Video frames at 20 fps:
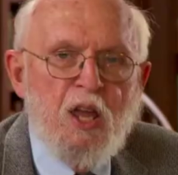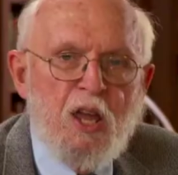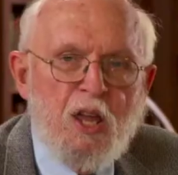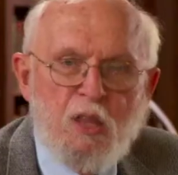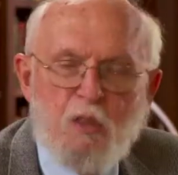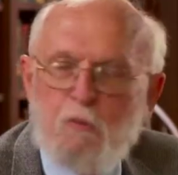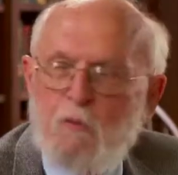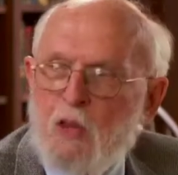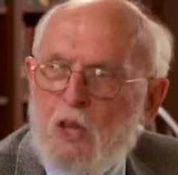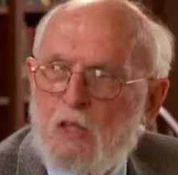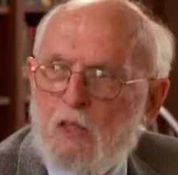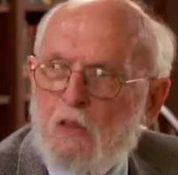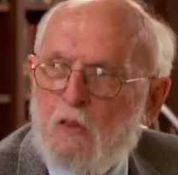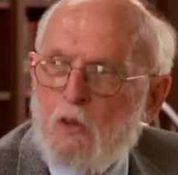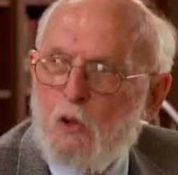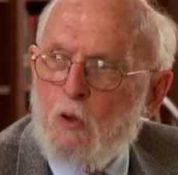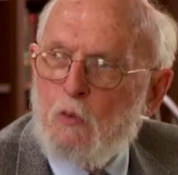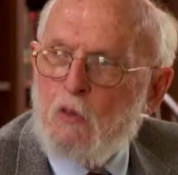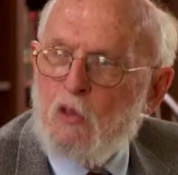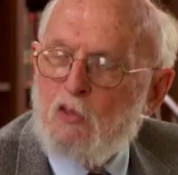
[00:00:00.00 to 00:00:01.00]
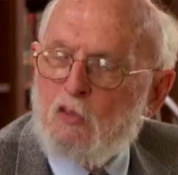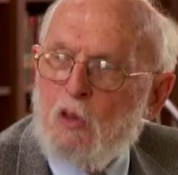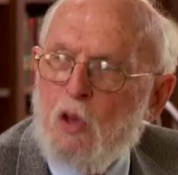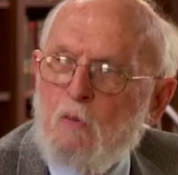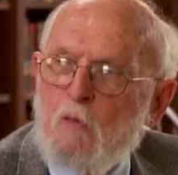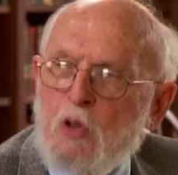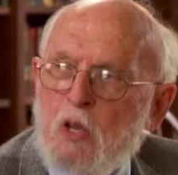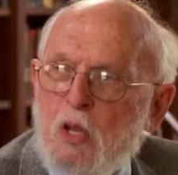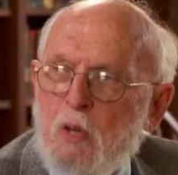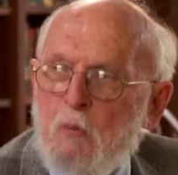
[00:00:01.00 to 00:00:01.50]
and the fact that they're in this
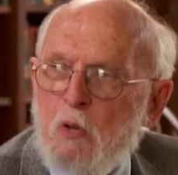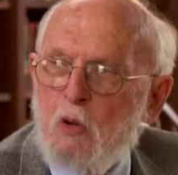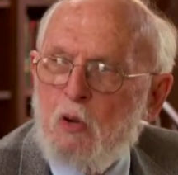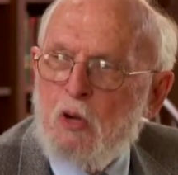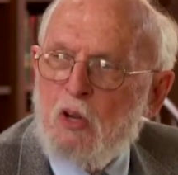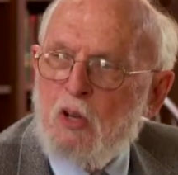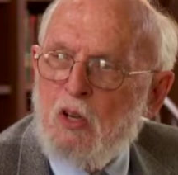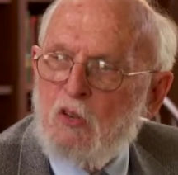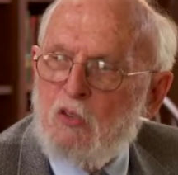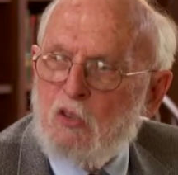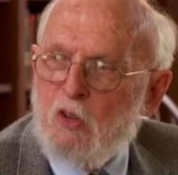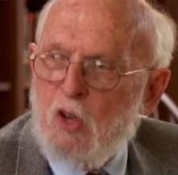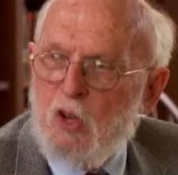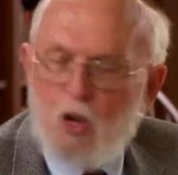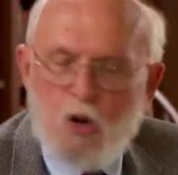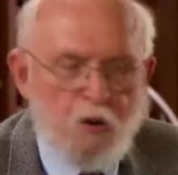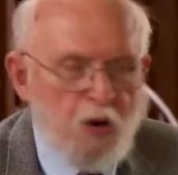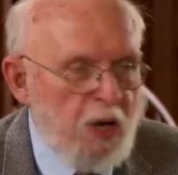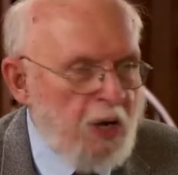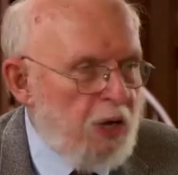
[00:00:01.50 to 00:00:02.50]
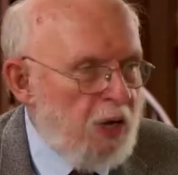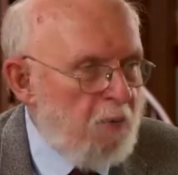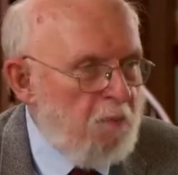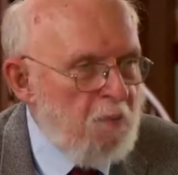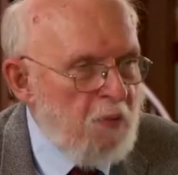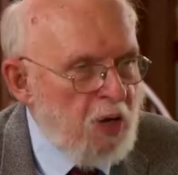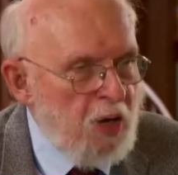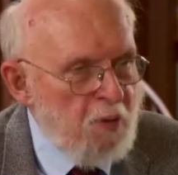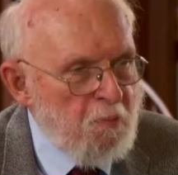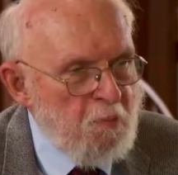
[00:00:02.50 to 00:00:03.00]
loving community and saying, all right,
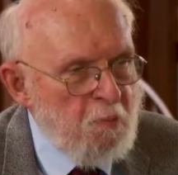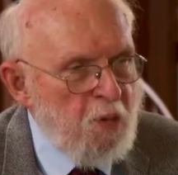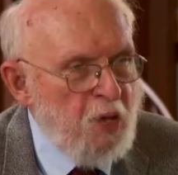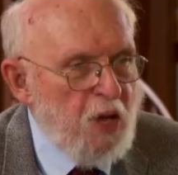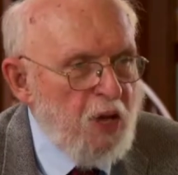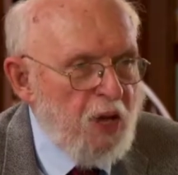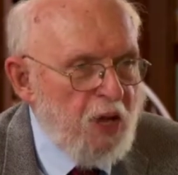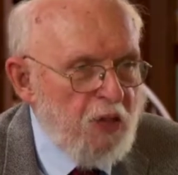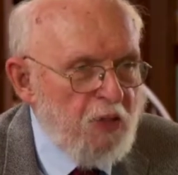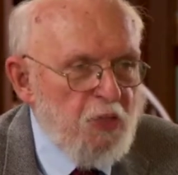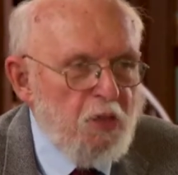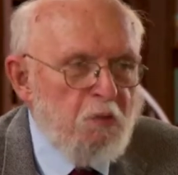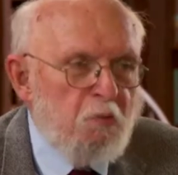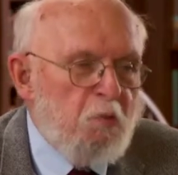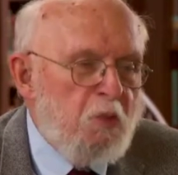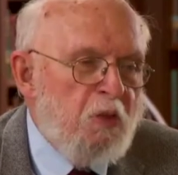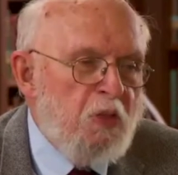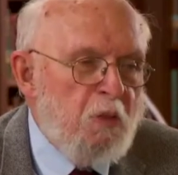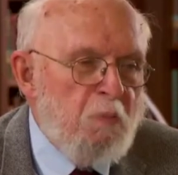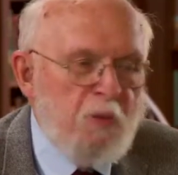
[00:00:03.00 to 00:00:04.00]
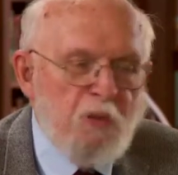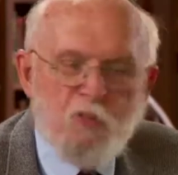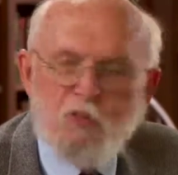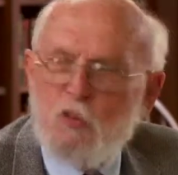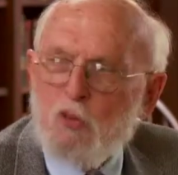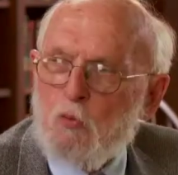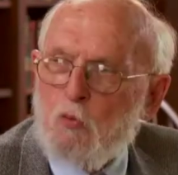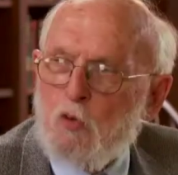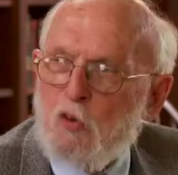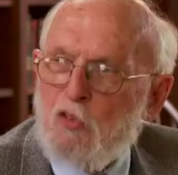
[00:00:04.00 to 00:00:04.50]
I'm, I'm in, the, in the
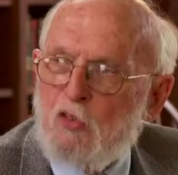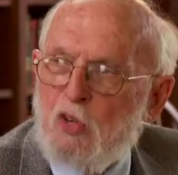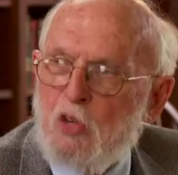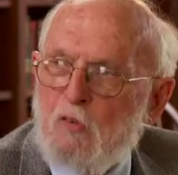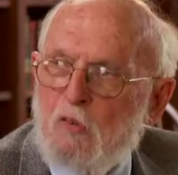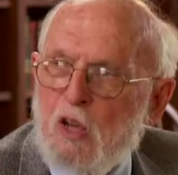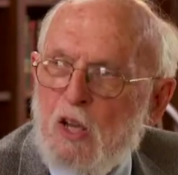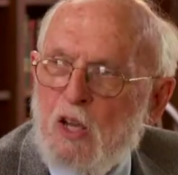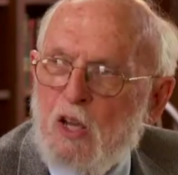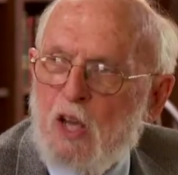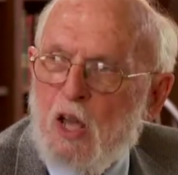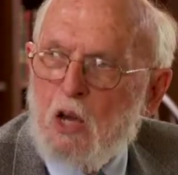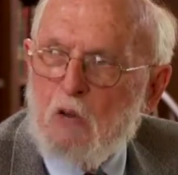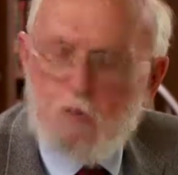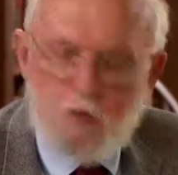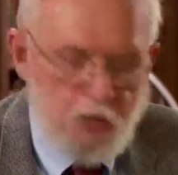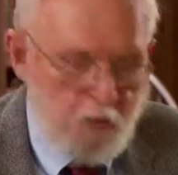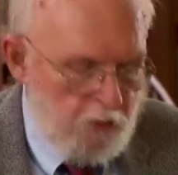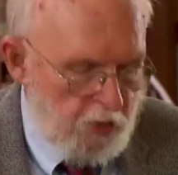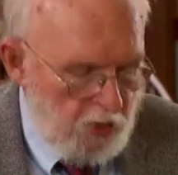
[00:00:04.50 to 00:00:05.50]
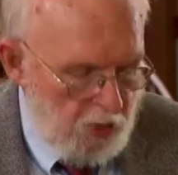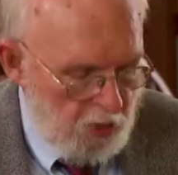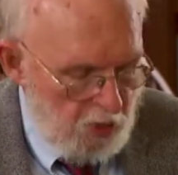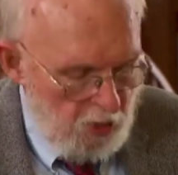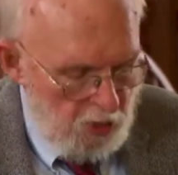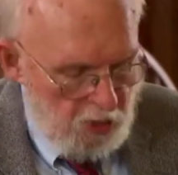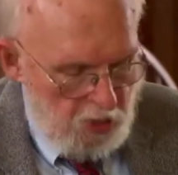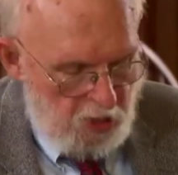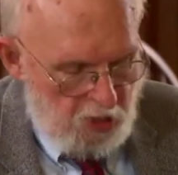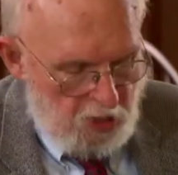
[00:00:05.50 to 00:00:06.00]
business of receiving and not of giving?
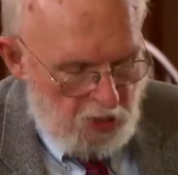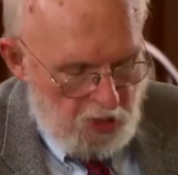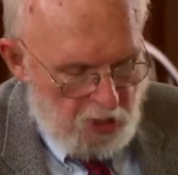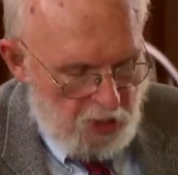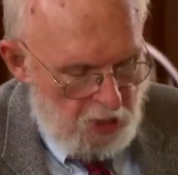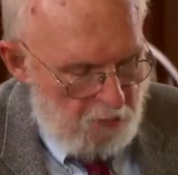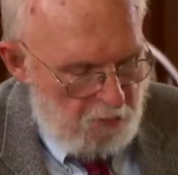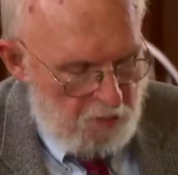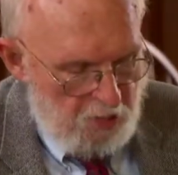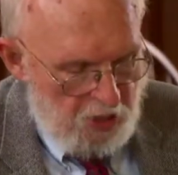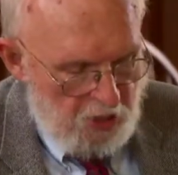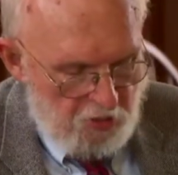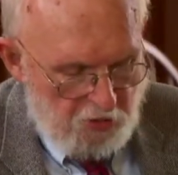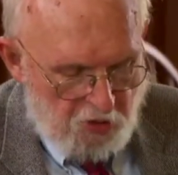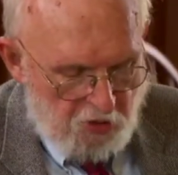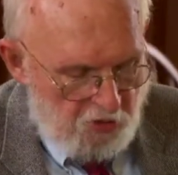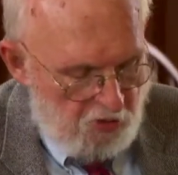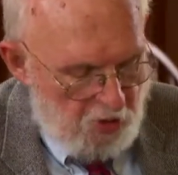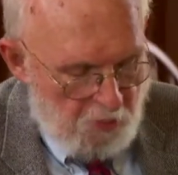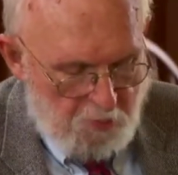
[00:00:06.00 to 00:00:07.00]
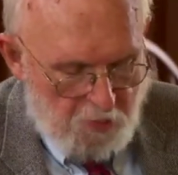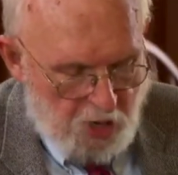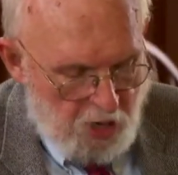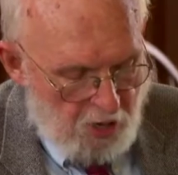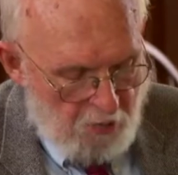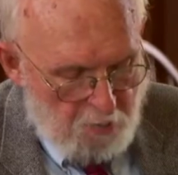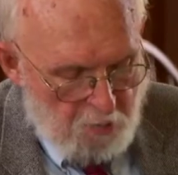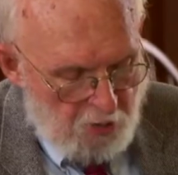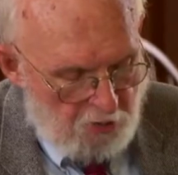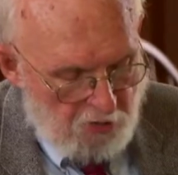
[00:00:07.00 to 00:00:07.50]
Um, is it some kind
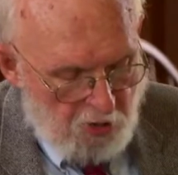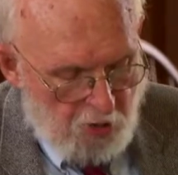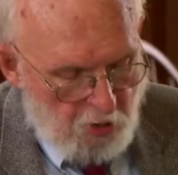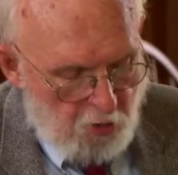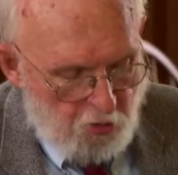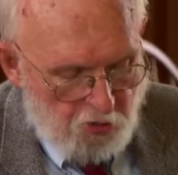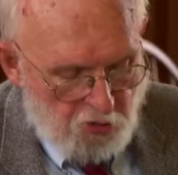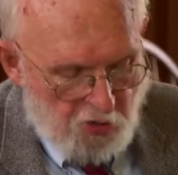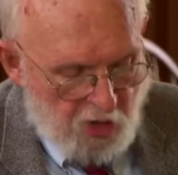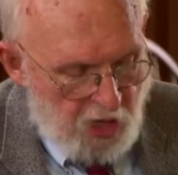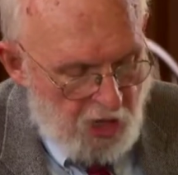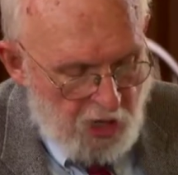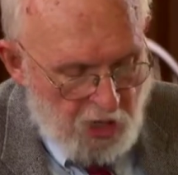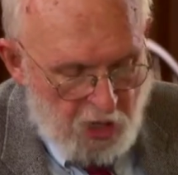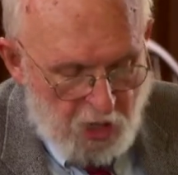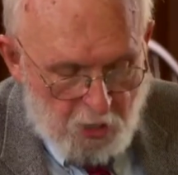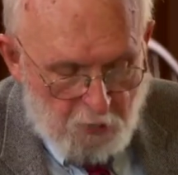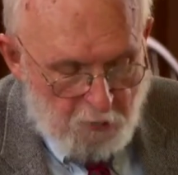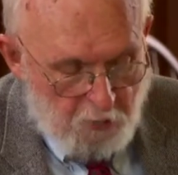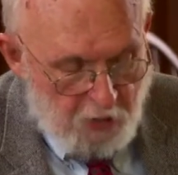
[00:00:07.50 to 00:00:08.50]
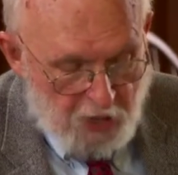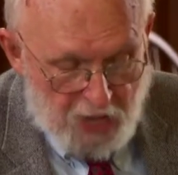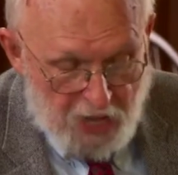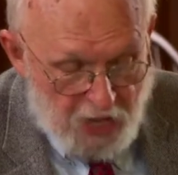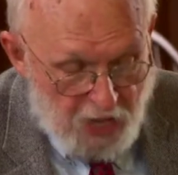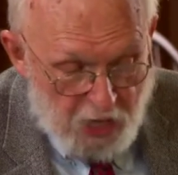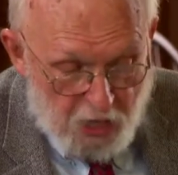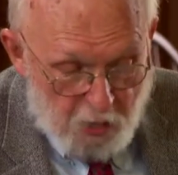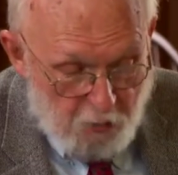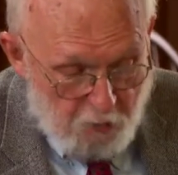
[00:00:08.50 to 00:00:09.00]
of misunderstanding of the
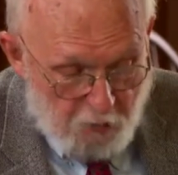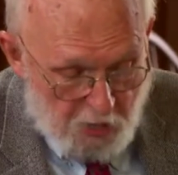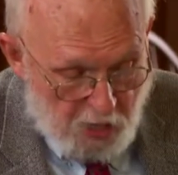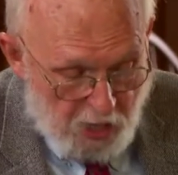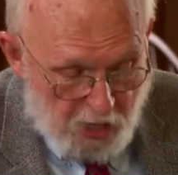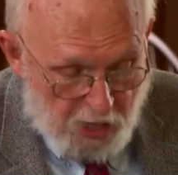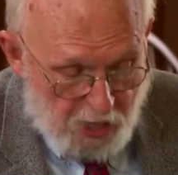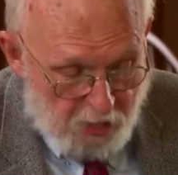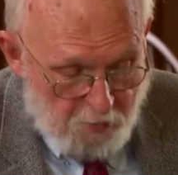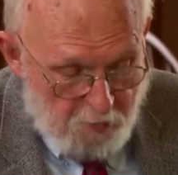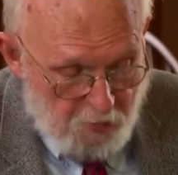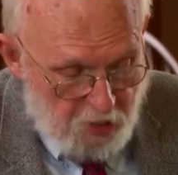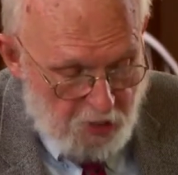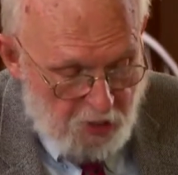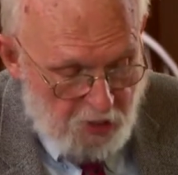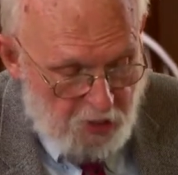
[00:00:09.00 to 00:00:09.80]
end of time